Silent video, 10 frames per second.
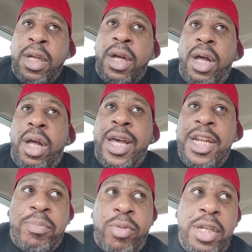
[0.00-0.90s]
Uh, I had
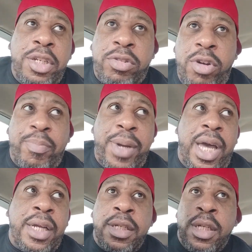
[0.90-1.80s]
to bring the truck
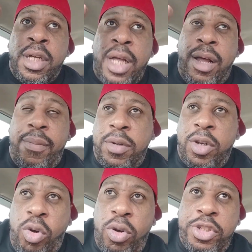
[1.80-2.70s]
back. I'm
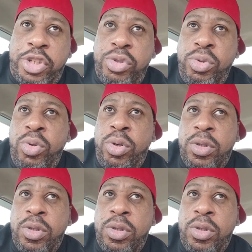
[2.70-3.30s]
going to